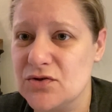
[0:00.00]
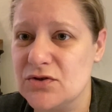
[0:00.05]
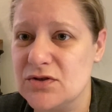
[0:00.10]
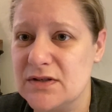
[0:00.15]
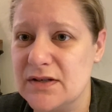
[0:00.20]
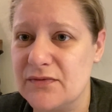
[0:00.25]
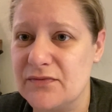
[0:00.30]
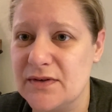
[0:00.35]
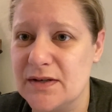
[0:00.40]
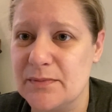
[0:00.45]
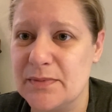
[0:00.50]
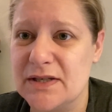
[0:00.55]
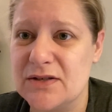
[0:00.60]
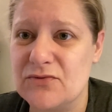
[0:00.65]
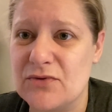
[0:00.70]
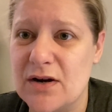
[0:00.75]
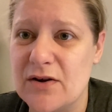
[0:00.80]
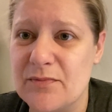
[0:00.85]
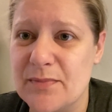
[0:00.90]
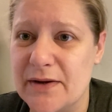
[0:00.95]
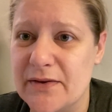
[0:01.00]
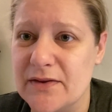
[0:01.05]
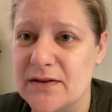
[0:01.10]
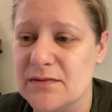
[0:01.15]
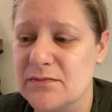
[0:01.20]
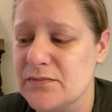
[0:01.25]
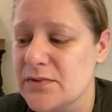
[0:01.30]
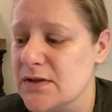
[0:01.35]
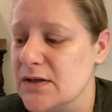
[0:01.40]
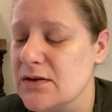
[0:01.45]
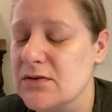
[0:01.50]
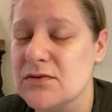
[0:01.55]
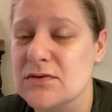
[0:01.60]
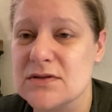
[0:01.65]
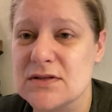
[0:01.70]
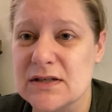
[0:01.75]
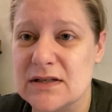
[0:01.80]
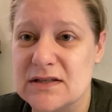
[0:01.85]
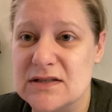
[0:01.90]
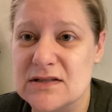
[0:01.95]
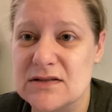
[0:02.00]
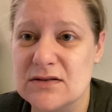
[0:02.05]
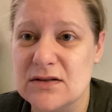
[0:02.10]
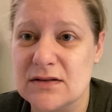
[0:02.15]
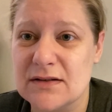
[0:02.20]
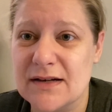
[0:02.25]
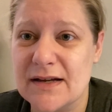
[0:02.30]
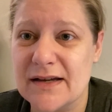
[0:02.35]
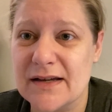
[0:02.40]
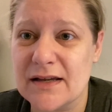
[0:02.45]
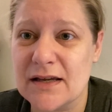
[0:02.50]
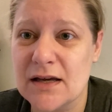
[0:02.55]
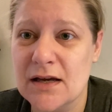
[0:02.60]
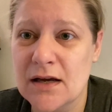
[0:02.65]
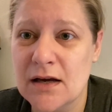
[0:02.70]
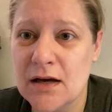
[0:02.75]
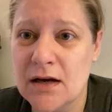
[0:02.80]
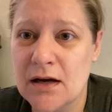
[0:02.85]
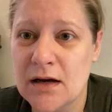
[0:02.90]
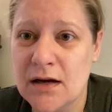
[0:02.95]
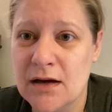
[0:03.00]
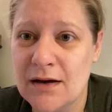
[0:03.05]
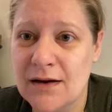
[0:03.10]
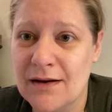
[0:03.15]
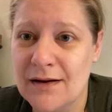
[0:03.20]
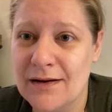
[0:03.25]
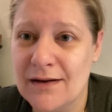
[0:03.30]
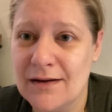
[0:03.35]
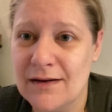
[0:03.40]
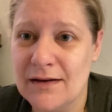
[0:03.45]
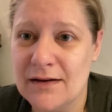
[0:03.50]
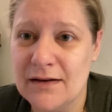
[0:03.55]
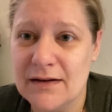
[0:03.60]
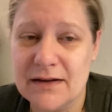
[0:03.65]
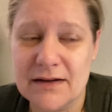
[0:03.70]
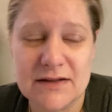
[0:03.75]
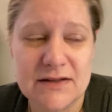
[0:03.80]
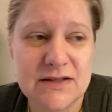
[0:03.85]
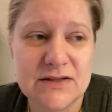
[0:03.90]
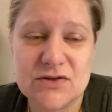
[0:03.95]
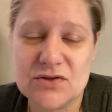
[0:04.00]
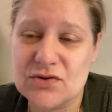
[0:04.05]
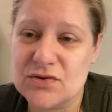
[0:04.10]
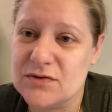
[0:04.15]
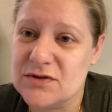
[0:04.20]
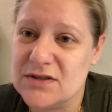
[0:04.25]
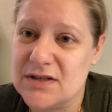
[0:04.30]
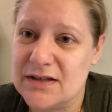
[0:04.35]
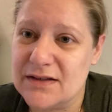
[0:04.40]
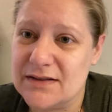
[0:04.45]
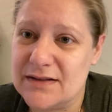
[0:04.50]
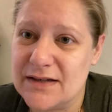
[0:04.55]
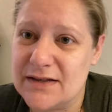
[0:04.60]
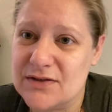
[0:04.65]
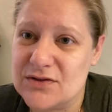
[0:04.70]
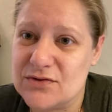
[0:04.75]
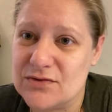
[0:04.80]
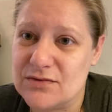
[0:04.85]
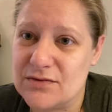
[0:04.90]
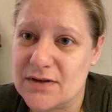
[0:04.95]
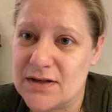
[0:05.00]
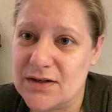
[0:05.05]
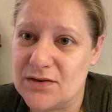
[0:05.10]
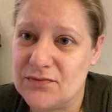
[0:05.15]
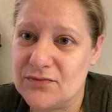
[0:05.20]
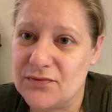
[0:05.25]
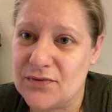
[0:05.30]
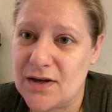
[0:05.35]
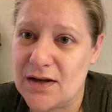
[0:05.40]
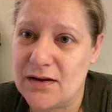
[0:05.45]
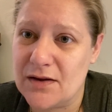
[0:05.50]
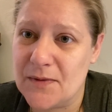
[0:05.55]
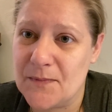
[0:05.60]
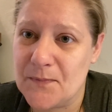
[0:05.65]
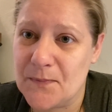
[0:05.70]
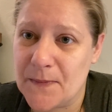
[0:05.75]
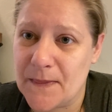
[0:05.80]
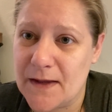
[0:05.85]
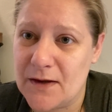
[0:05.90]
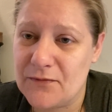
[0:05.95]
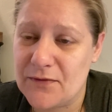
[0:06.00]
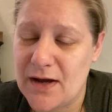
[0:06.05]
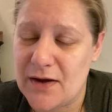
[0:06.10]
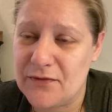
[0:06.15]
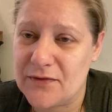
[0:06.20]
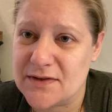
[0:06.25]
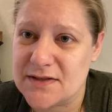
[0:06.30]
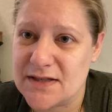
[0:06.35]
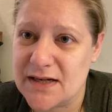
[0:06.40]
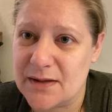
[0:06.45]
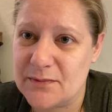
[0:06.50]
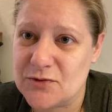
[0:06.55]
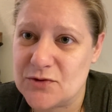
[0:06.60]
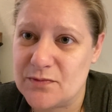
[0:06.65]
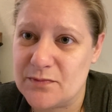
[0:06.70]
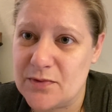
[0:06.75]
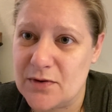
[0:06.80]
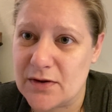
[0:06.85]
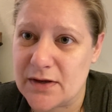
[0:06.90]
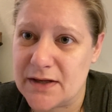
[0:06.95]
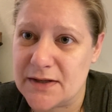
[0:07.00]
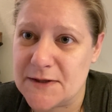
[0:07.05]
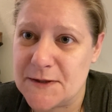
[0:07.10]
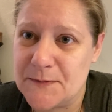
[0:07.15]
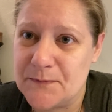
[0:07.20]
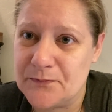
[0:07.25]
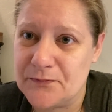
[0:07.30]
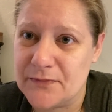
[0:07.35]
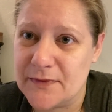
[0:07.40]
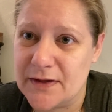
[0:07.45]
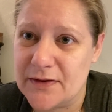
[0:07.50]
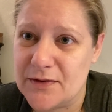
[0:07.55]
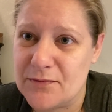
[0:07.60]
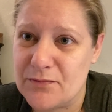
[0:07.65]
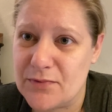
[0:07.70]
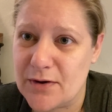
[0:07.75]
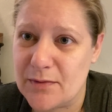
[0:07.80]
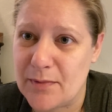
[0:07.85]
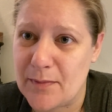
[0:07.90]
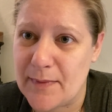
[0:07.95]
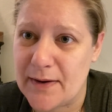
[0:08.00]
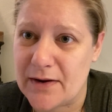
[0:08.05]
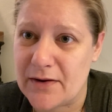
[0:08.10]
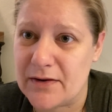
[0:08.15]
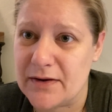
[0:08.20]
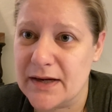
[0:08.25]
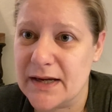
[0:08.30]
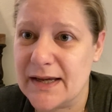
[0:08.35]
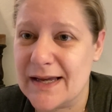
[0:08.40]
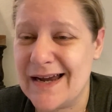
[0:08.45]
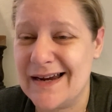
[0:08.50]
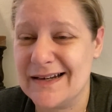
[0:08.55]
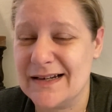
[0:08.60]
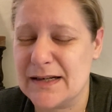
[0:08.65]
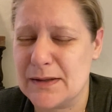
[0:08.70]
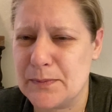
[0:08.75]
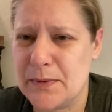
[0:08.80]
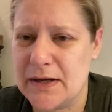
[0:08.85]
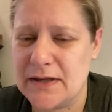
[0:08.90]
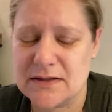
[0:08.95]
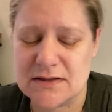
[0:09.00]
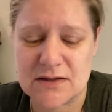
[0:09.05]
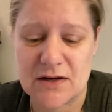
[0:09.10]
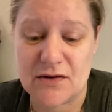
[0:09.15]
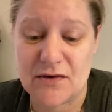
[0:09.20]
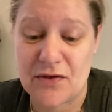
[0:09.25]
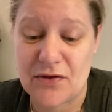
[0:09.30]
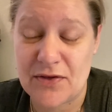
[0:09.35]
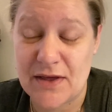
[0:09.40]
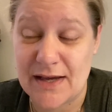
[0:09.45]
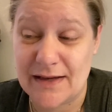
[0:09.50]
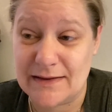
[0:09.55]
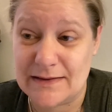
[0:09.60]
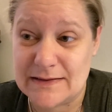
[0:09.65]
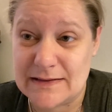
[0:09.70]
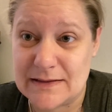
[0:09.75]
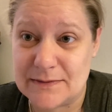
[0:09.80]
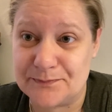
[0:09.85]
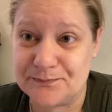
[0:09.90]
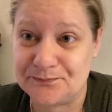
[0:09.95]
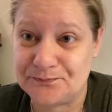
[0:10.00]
definitely be dry by then, but of course it's not like it should take days to dry if I have the time to block it in the proper manner. It kind of depends on things.